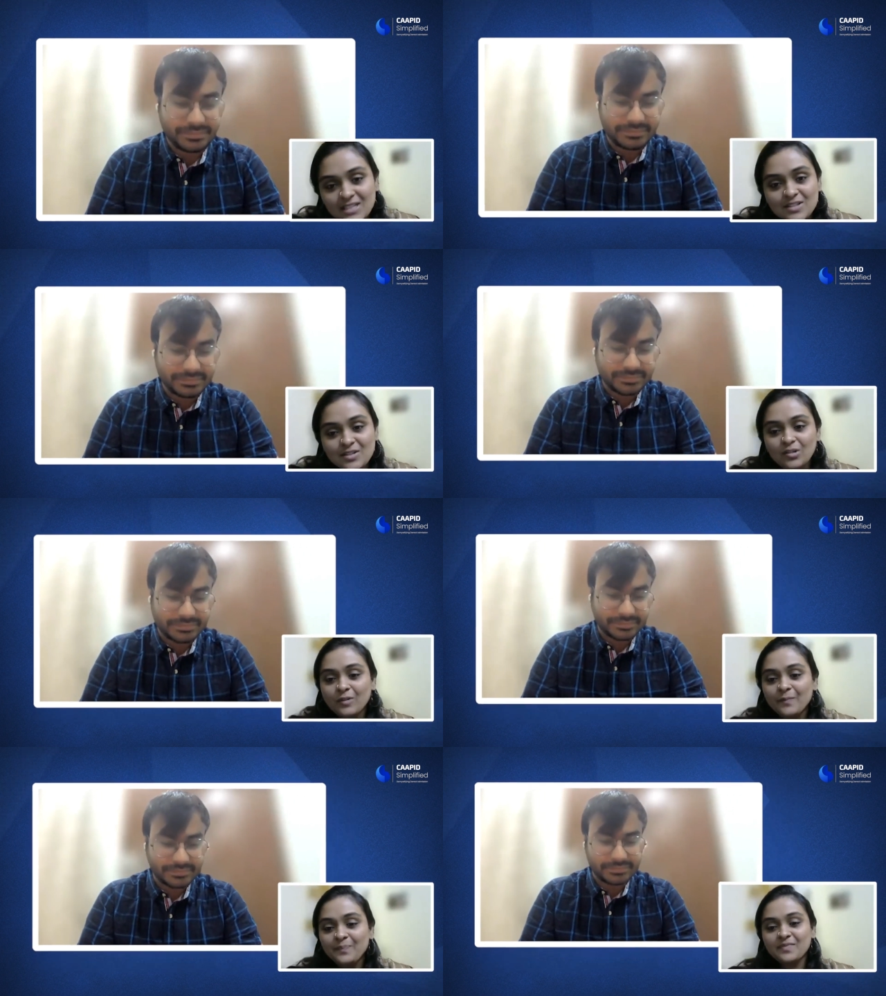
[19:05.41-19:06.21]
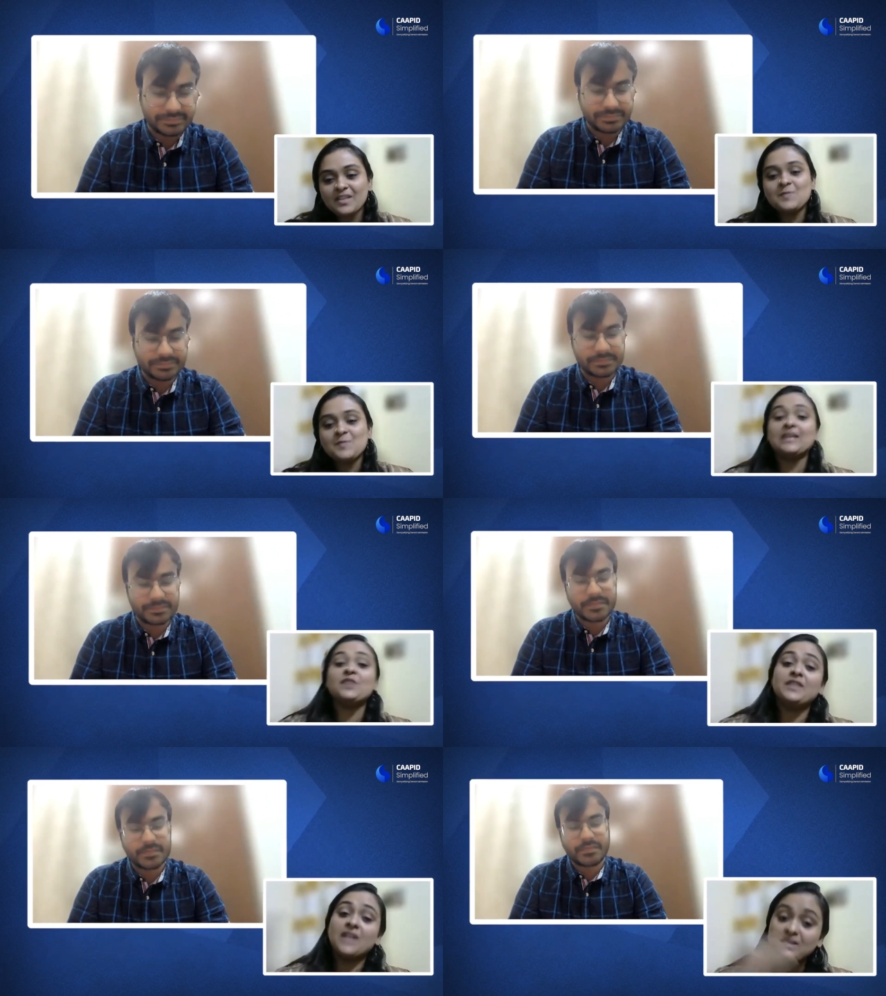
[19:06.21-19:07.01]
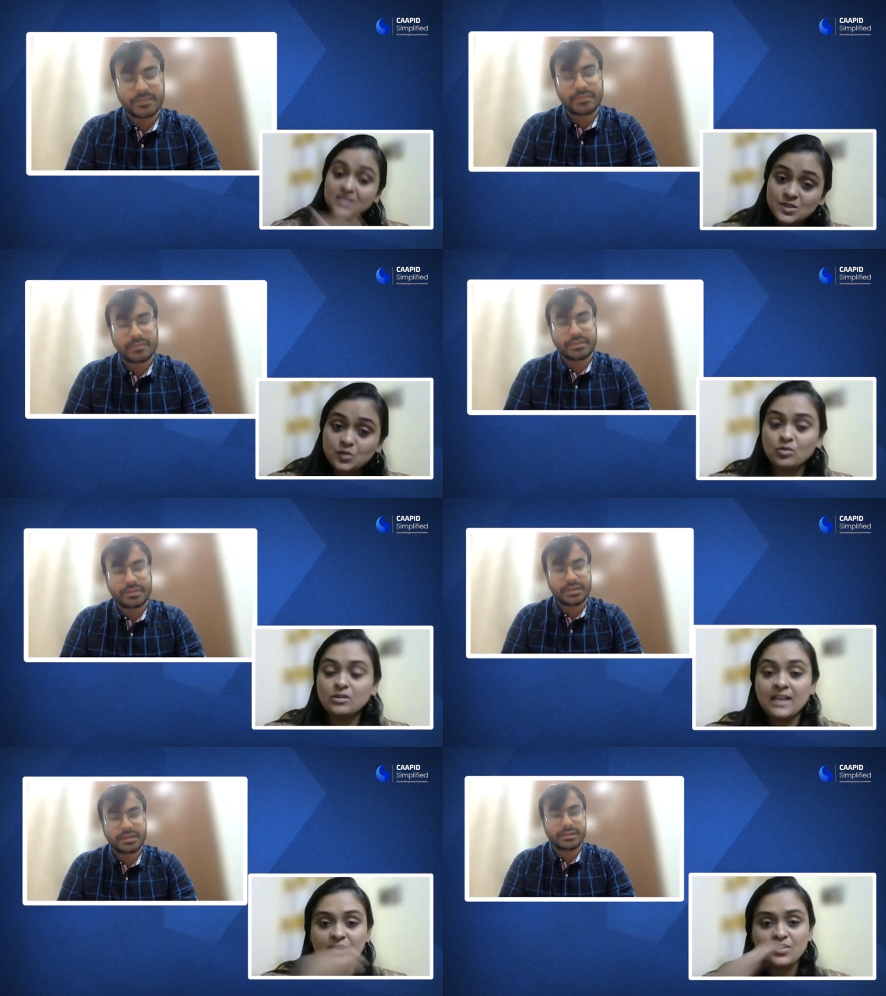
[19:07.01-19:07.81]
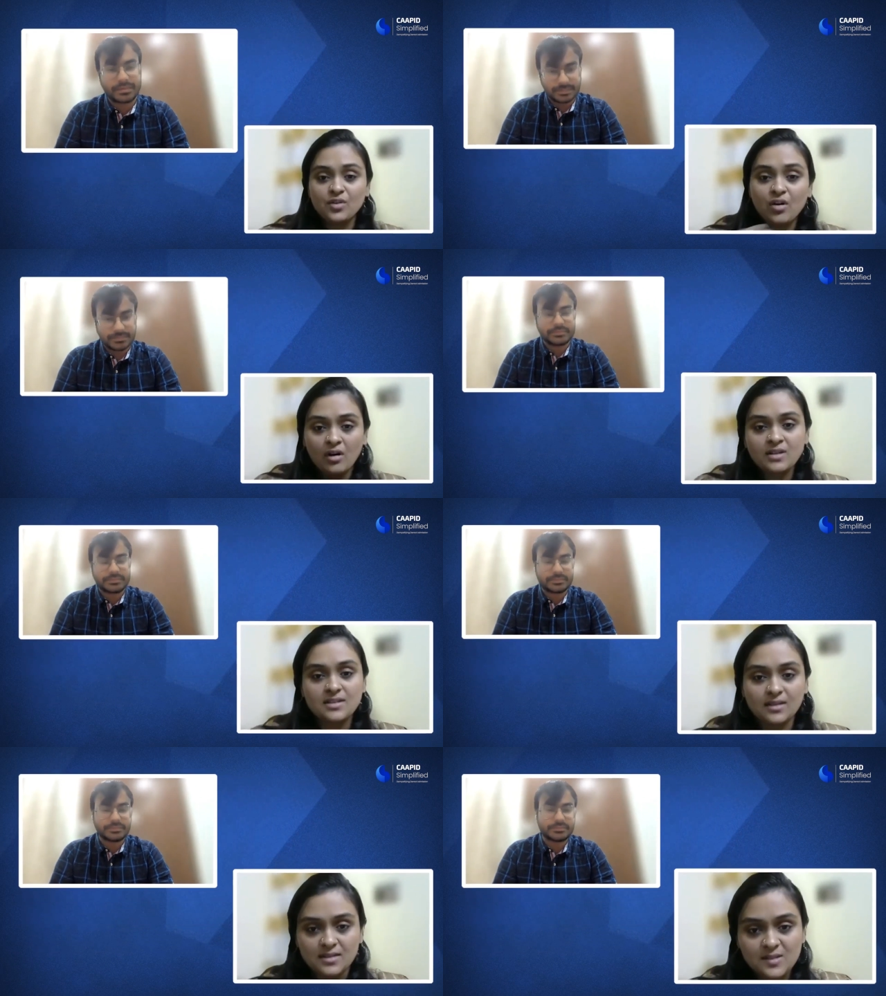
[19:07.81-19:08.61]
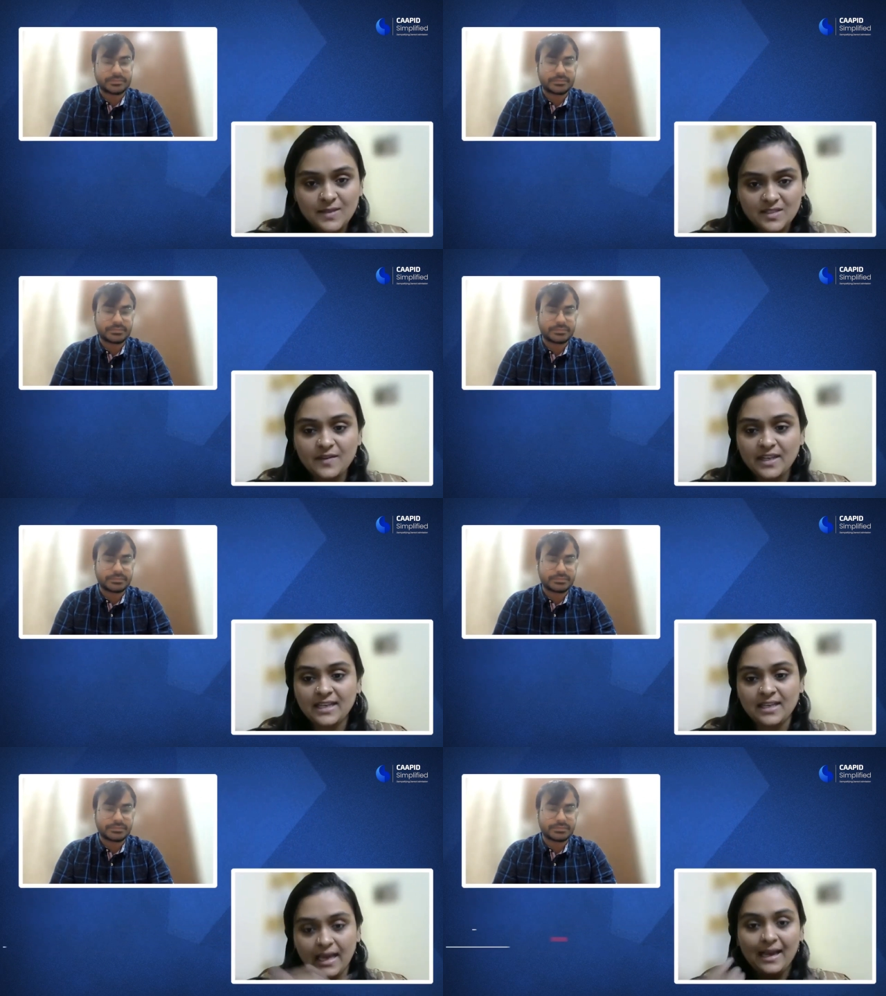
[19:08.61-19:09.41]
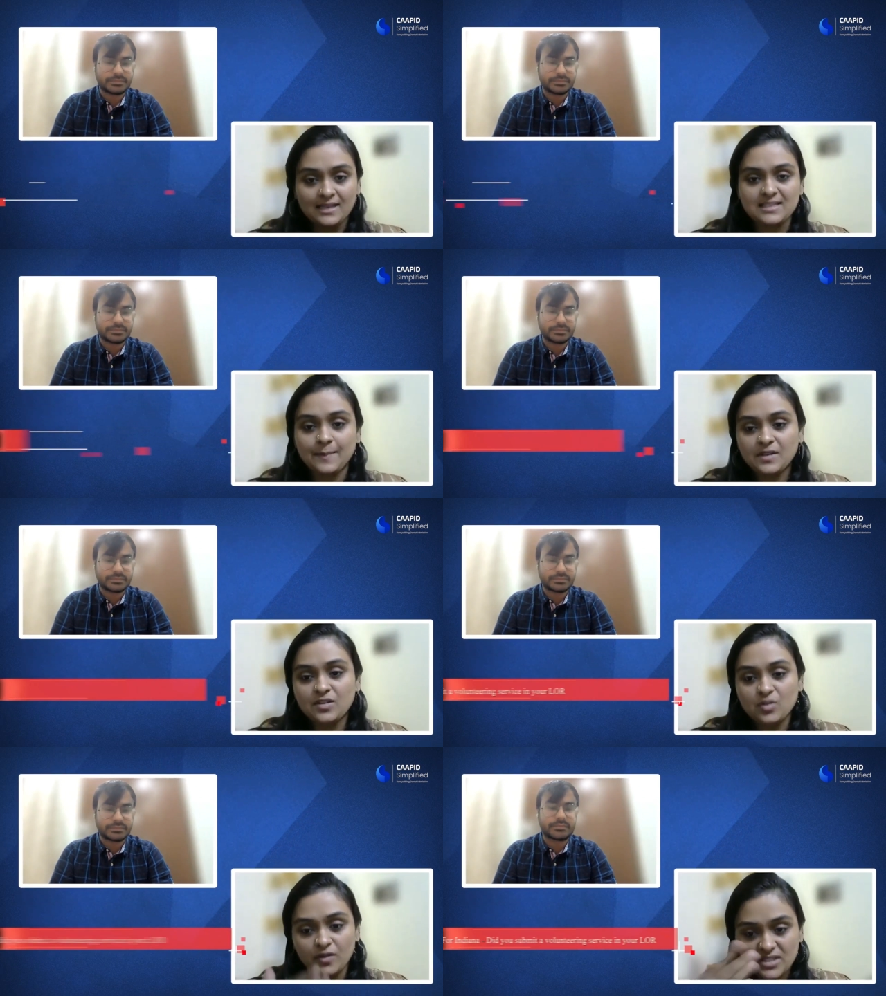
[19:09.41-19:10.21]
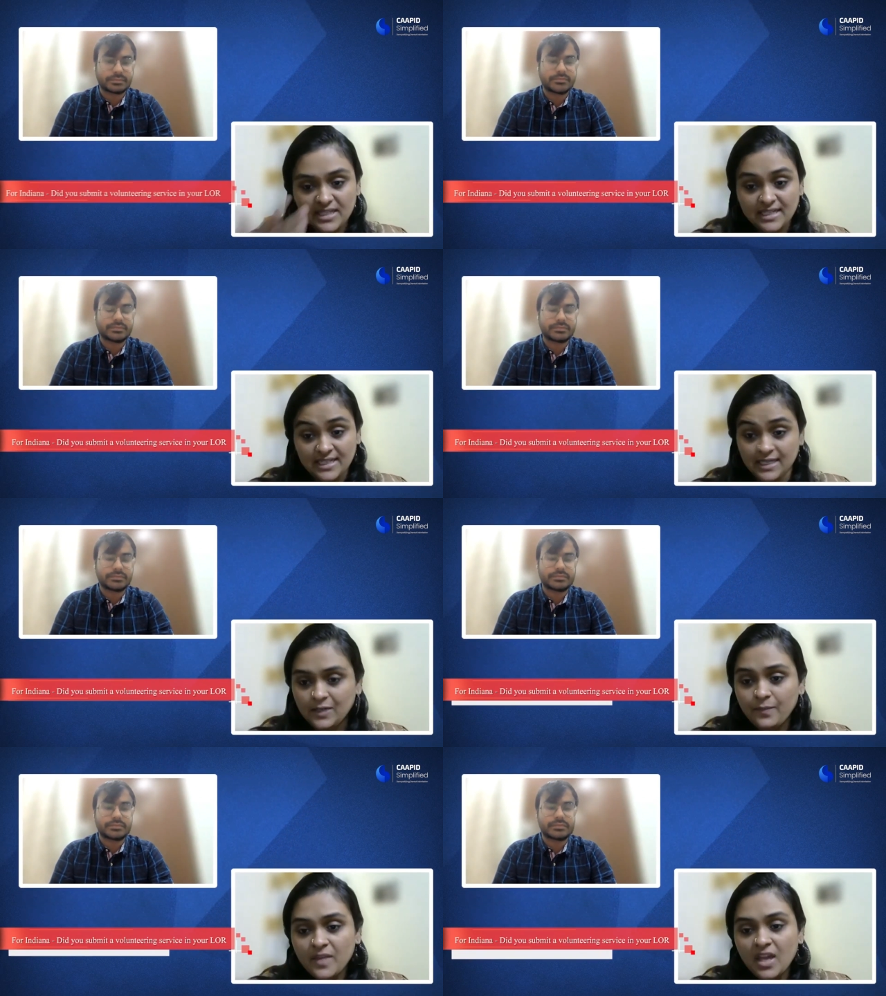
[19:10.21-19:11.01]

Speaker 1: So speaking of another school that you got specifically accepted to, which is Indiana